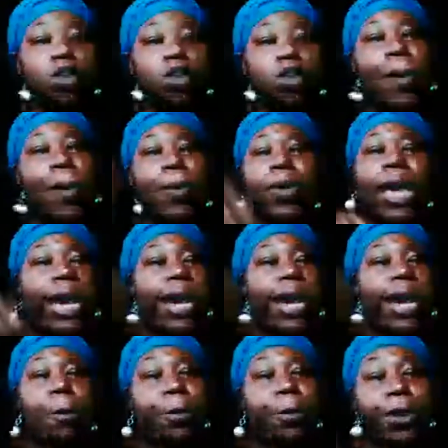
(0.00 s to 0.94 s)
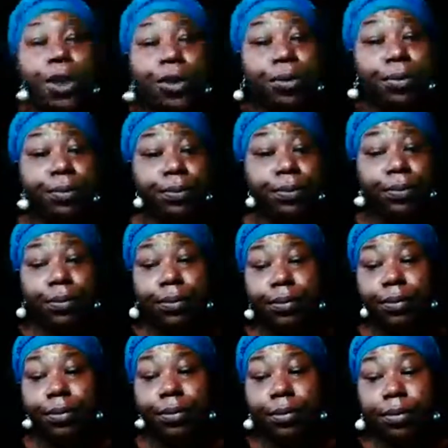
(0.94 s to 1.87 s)
two people can't help you.
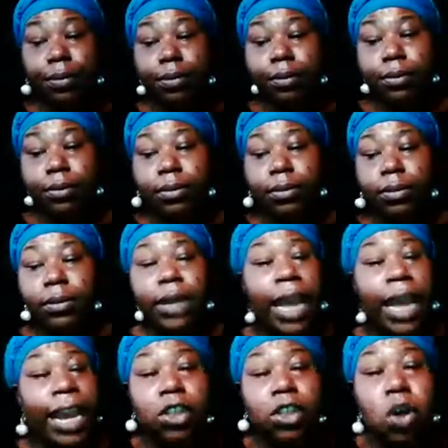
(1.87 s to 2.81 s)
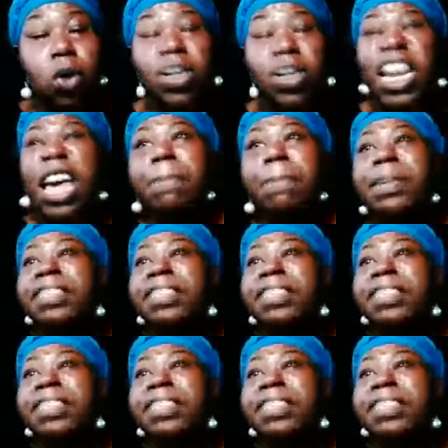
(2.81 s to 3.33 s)
They ain't doing nothing